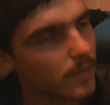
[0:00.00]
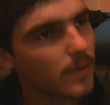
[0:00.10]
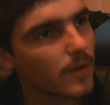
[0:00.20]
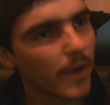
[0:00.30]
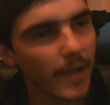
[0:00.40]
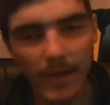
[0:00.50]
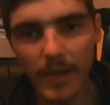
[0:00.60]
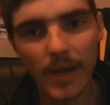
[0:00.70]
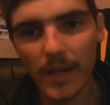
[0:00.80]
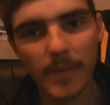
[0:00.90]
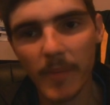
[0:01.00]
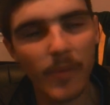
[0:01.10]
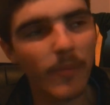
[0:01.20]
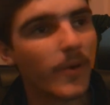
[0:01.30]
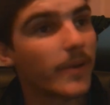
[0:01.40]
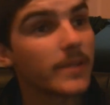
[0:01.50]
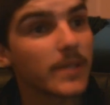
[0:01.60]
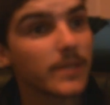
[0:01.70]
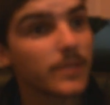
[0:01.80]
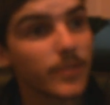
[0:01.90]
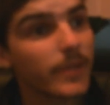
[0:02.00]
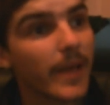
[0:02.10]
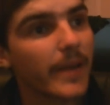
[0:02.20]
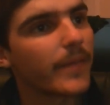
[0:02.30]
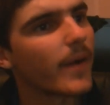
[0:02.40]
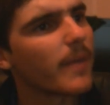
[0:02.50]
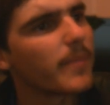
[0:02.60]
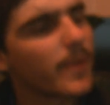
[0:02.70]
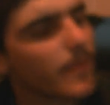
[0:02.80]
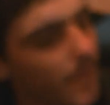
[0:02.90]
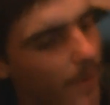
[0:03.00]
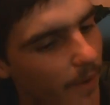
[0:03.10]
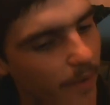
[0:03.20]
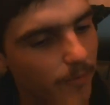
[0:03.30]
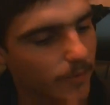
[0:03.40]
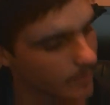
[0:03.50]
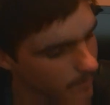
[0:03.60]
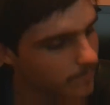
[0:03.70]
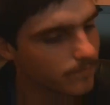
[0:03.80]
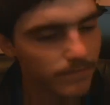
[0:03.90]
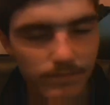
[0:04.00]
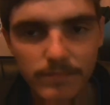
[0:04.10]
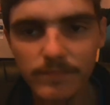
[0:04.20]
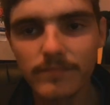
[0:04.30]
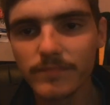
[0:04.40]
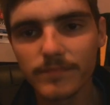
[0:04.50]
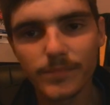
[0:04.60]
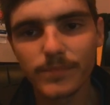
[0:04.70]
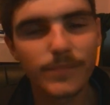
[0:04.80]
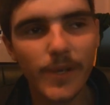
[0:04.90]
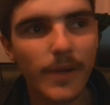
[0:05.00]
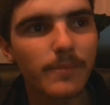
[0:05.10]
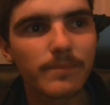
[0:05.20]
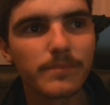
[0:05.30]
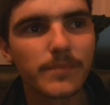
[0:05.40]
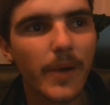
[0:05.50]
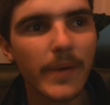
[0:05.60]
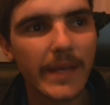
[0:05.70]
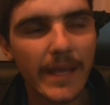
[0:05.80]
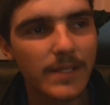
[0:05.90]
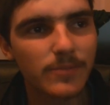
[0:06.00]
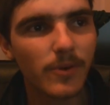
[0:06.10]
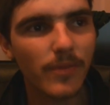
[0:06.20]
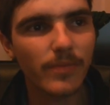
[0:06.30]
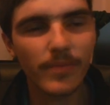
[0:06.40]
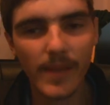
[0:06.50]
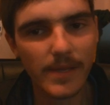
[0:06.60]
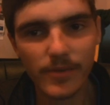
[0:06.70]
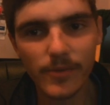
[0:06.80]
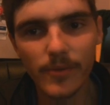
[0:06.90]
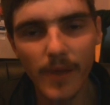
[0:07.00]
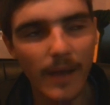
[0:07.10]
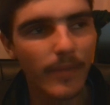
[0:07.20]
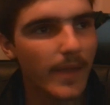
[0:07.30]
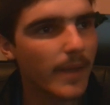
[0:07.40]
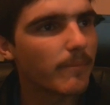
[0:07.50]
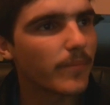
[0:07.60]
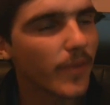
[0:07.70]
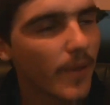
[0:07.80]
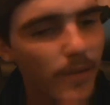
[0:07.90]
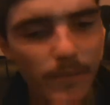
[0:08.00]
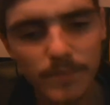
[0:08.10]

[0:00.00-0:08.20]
I can't come up with a word. It's too late at night, but you know, it was, you know, going against what they do out there. So,